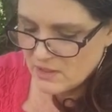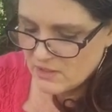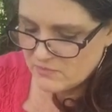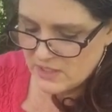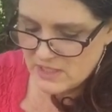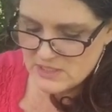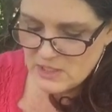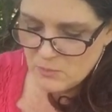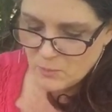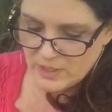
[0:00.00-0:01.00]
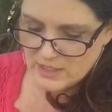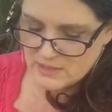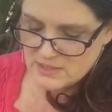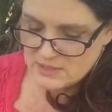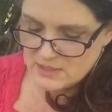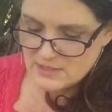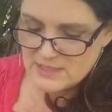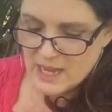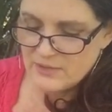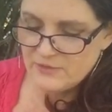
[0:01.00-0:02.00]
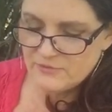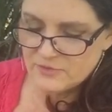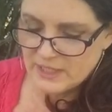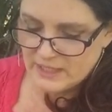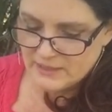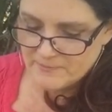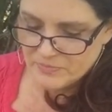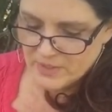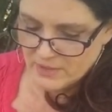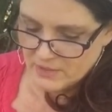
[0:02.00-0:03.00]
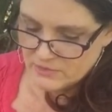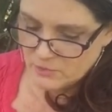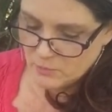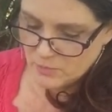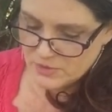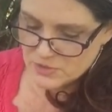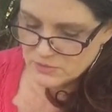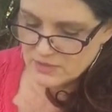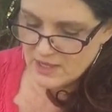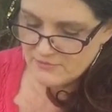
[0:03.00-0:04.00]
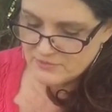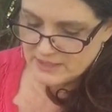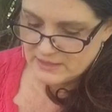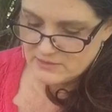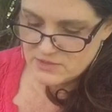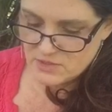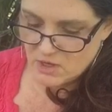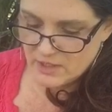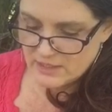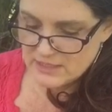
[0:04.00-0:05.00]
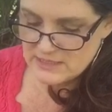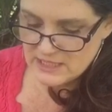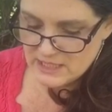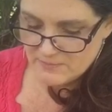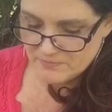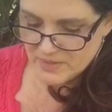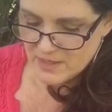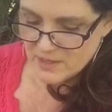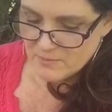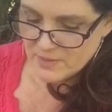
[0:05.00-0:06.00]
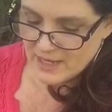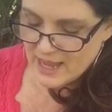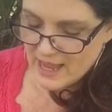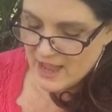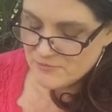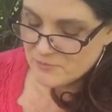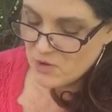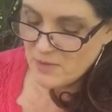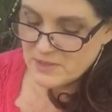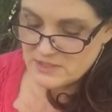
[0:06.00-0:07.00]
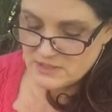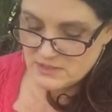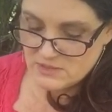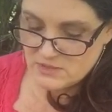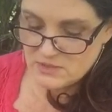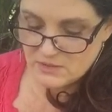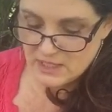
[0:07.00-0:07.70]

of easy wind and downy flake. The woods are lovely, dark and deep, but I have promises to